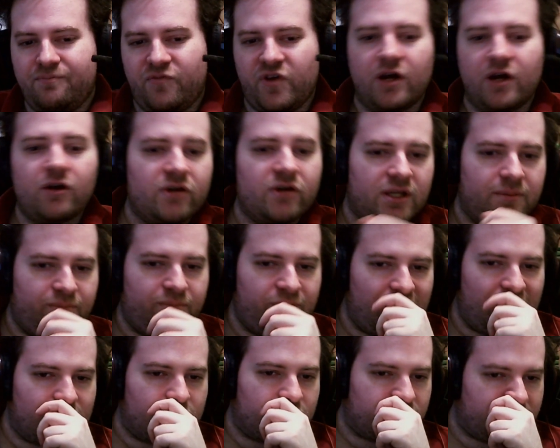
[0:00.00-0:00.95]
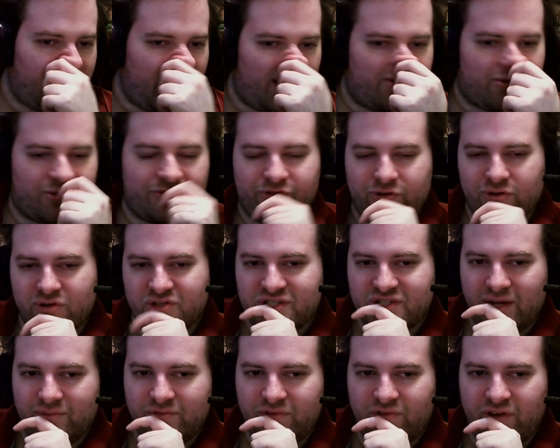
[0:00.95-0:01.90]
very big trap for
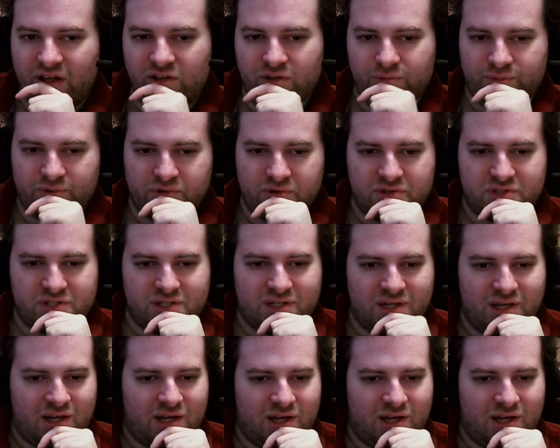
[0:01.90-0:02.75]
first-time developers,